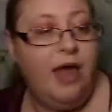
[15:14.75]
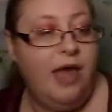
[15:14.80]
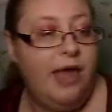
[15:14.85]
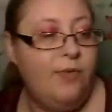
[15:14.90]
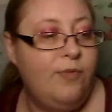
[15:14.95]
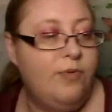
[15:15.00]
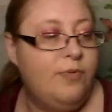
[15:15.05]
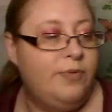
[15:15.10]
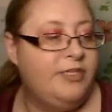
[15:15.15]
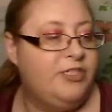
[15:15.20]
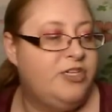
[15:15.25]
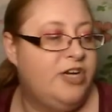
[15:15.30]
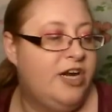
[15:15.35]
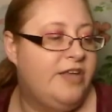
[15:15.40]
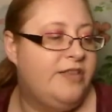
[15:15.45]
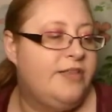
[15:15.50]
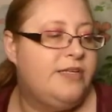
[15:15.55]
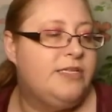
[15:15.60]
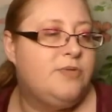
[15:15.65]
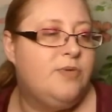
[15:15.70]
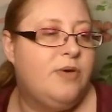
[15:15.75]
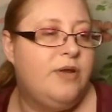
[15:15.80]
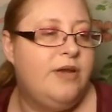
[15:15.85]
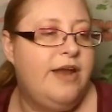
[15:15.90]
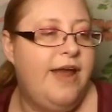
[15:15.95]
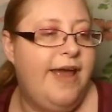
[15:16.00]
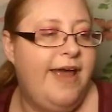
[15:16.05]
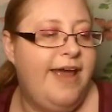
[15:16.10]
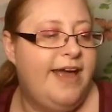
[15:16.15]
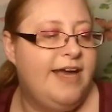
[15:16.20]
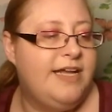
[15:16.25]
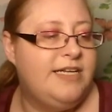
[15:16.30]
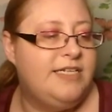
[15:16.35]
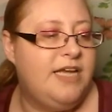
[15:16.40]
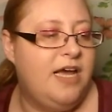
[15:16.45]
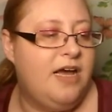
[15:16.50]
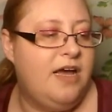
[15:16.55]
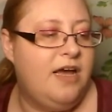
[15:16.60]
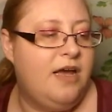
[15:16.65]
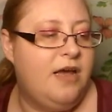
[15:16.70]
I will be trying this one. And
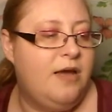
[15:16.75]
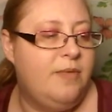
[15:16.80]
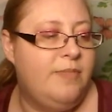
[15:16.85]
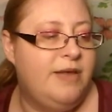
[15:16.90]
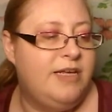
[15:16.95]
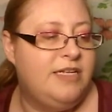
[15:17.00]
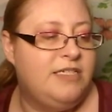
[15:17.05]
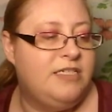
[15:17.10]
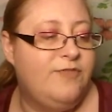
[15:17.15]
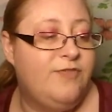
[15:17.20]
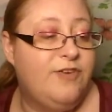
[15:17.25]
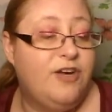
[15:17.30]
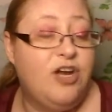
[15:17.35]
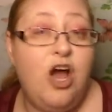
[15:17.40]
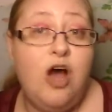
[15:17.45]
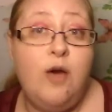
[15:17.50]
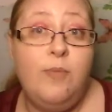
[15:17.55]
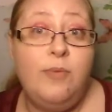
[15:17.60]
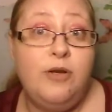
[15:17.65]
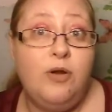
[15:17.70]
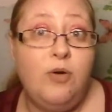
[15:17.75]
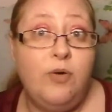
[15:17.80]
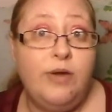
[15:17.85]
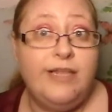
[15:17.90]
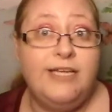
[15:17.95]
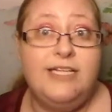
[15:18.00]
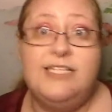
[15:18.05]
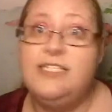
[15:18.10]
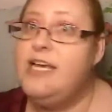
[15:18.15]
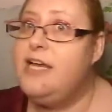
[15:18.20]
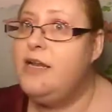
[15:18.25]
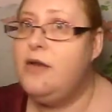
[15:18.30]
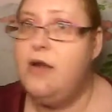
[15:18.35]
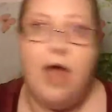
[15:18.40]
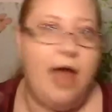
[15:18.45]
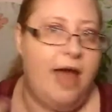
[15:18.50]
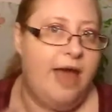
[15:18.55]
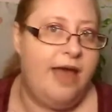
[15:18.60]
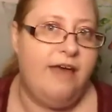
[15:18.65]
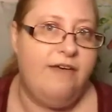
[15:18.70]
um, it's for combo to oily skin.
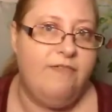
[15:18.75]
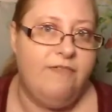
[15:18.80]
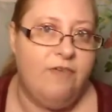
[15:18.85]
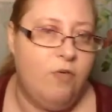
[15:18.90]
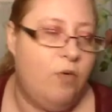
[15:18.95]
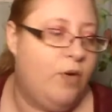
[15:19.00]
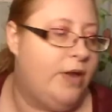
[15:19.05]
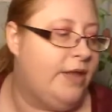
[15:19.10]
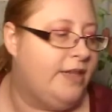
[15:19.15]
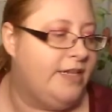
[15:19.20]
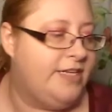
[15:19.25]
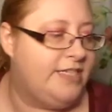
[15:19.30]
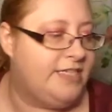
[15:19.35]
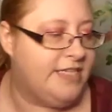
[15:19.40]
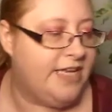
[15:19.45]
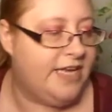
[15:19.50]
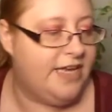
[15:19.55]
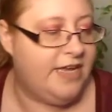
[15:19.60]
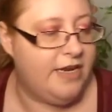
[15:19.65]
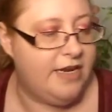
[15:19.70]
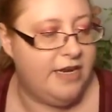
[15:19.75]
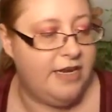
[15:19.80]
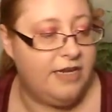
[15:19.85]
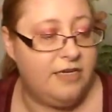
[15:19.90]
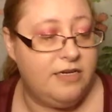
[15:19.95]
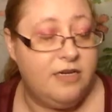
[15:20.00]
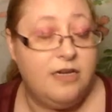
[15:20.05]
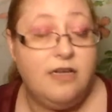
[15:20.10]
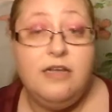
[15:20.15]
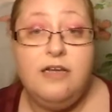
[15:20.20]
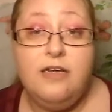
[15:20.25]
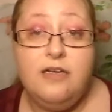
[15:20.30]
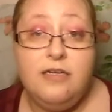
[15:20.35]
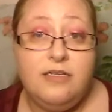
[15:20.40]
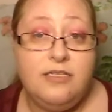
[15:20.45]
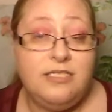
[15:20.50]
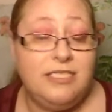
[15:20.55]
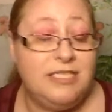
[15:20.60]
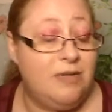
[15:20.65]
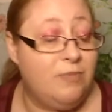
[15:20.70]
I have oily skin and
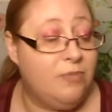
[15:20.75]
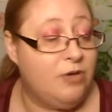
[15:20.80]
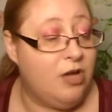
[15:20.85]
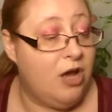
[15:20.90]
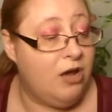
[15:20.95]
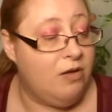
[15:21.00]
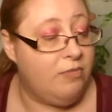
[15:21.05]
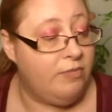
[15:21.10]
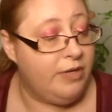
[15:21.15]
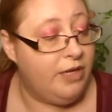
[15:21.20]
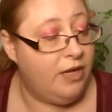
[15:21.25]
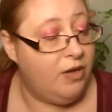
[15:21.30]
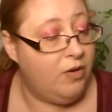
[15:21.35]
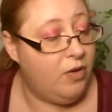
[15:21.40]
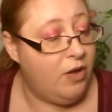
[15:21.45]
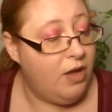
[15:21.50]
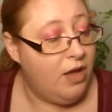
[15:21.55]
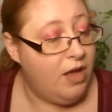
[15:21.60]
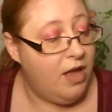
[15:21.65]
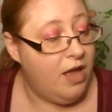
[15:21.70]
some combo.